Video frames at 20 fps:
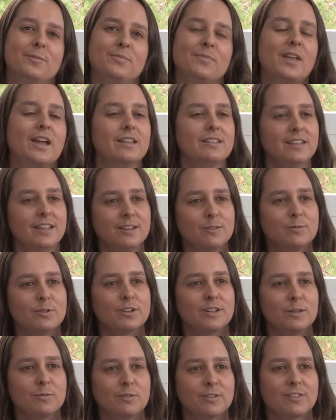I like
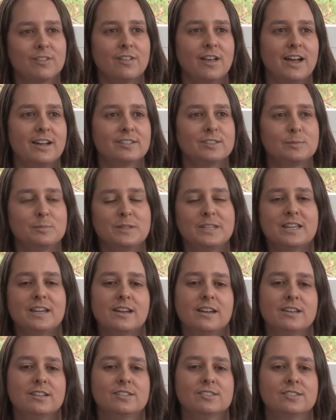working with glass
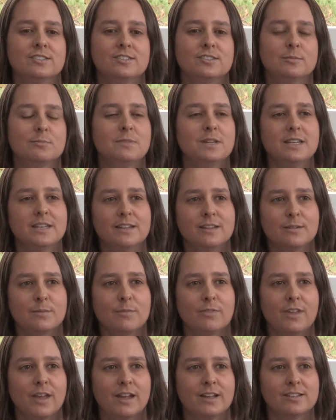because it's a
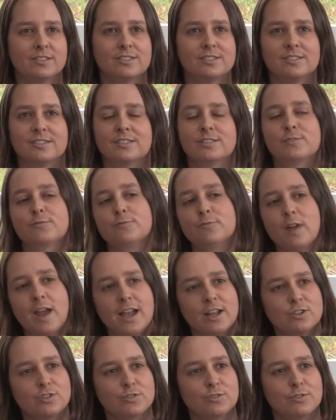medium it's
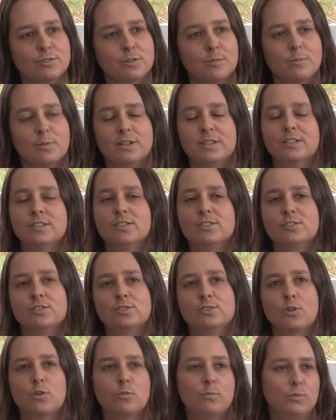fragile, but it is
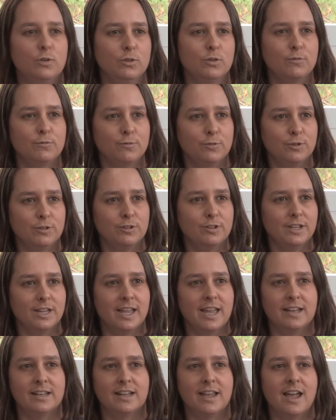so beautiful,
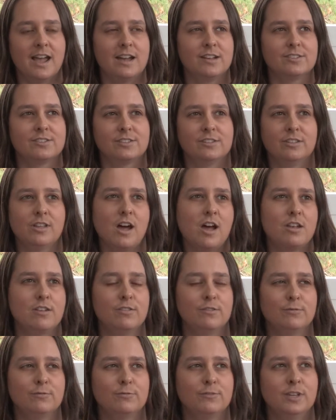and it has a lot
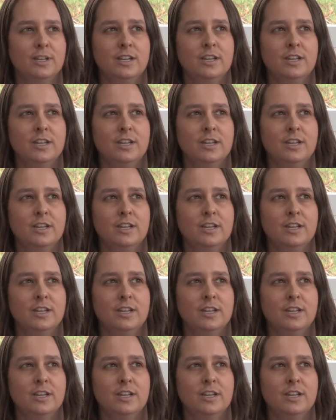of